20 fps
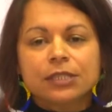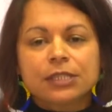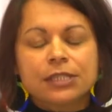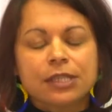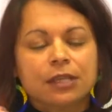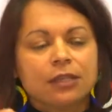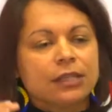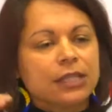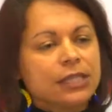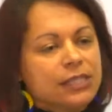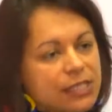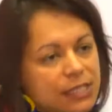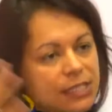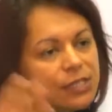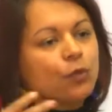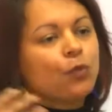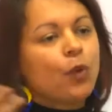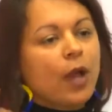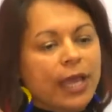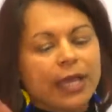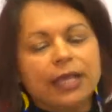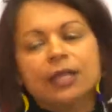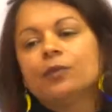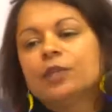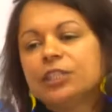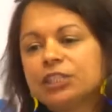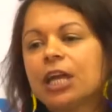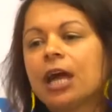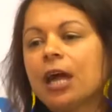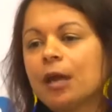so this is the way in
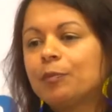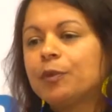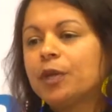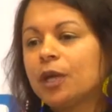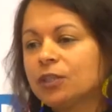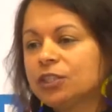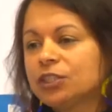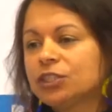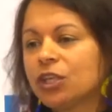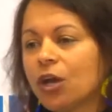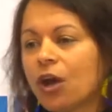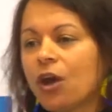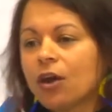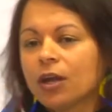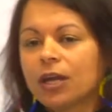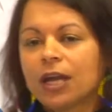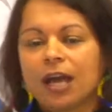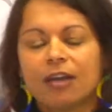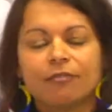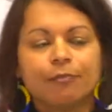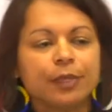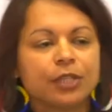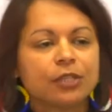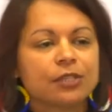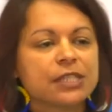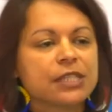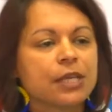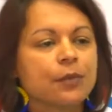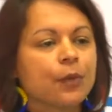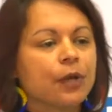which I approached the archive
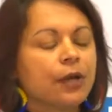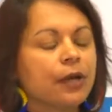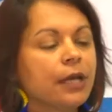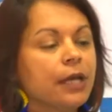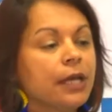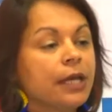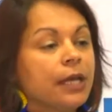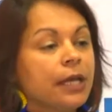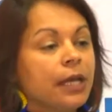because there were,